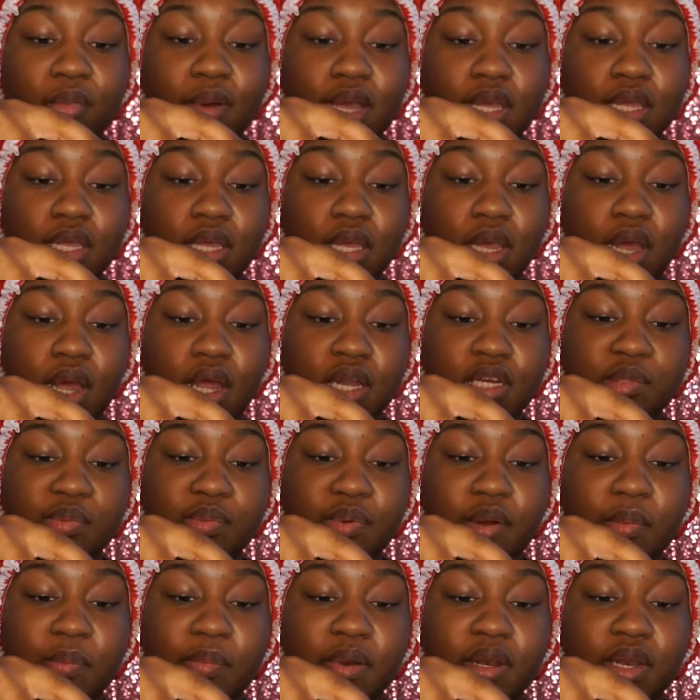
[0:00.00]
Maquillage,
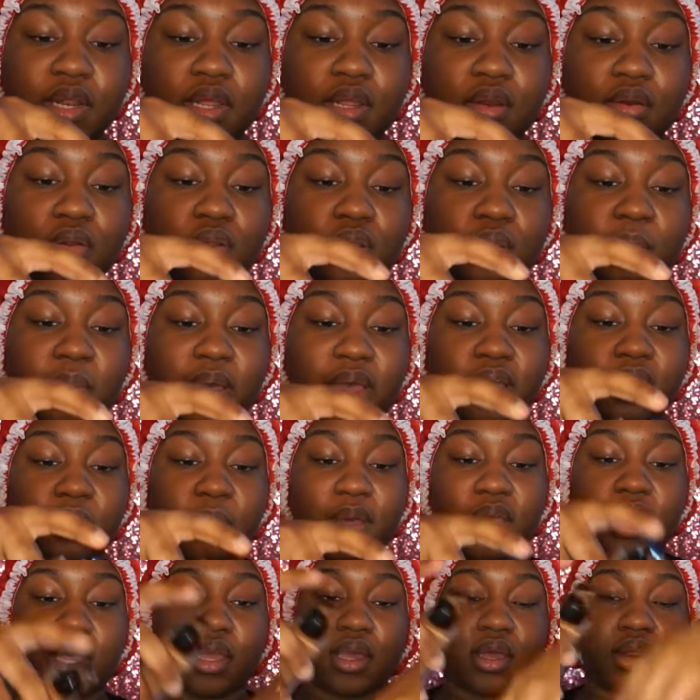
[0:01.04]
pumping it on the back of
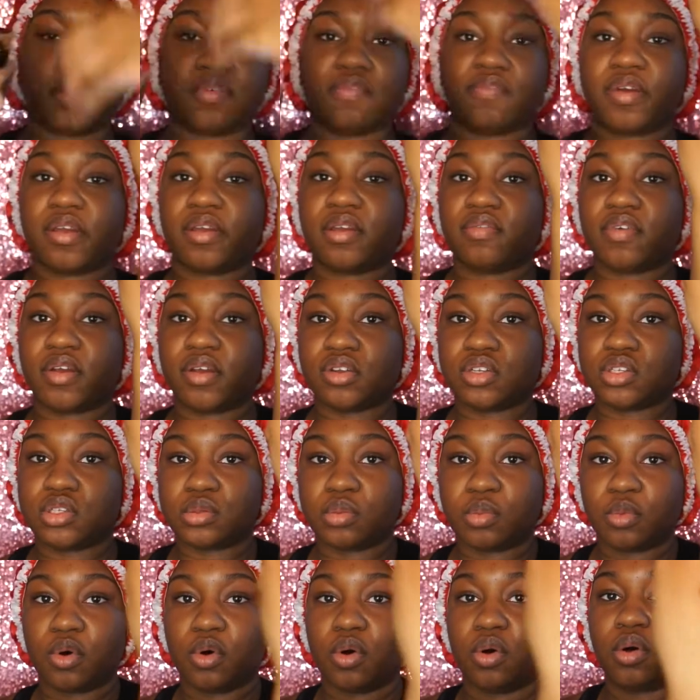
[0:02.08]
my hand, a very, very
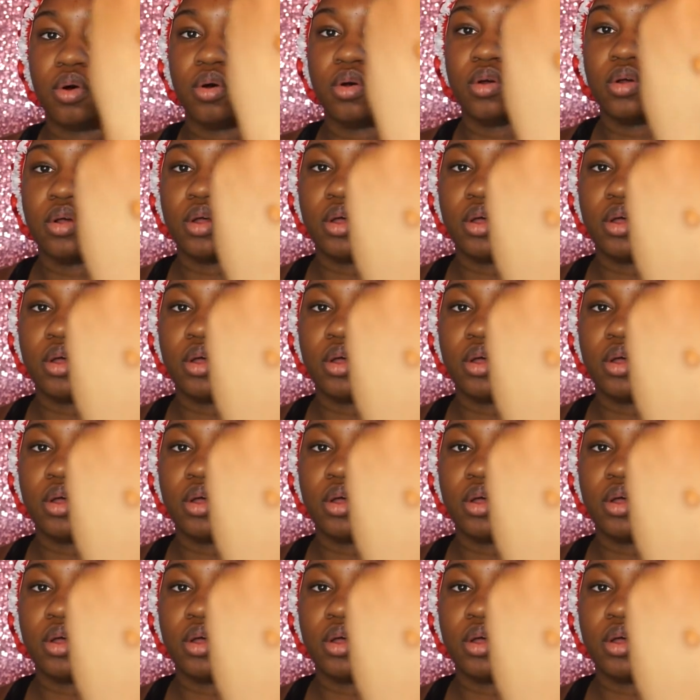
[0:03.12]
small